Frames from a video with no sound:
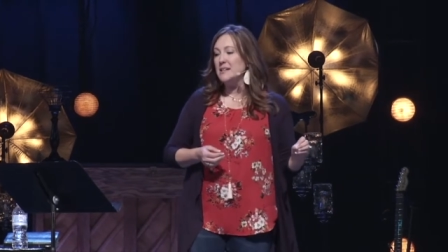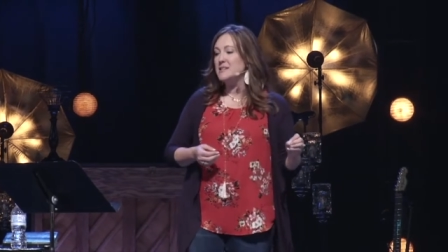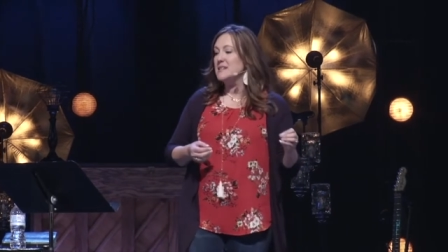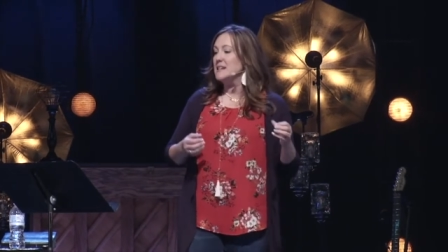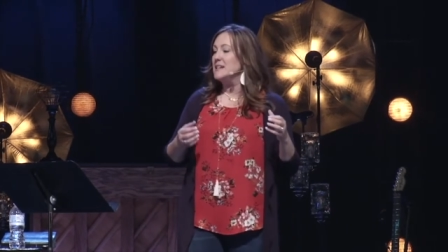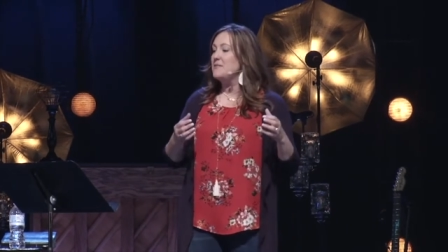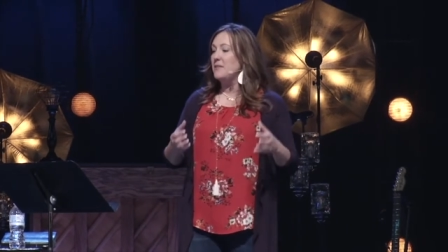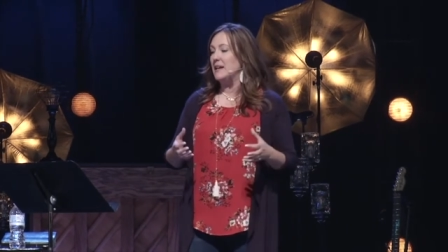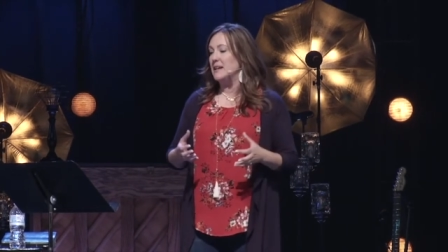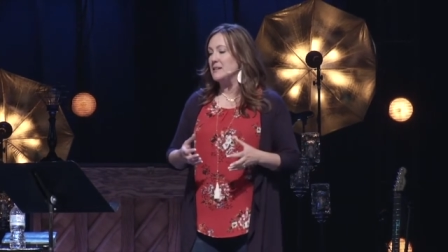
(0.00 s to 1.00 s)

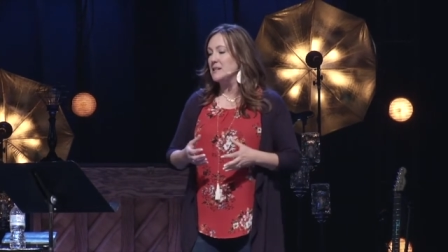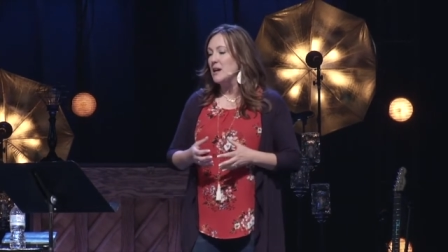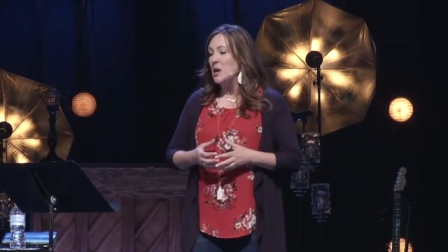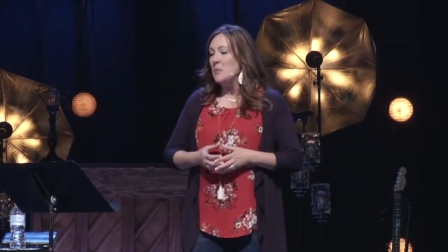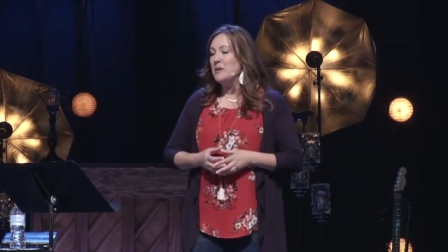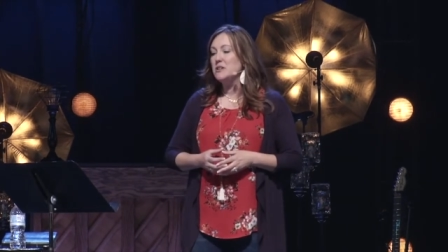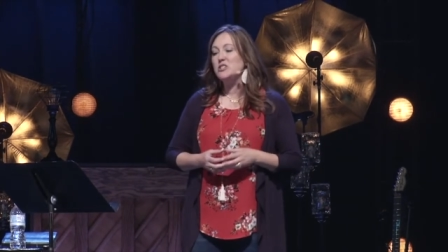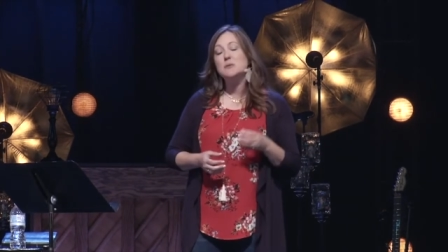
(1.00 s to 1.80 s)
insignificant, but it,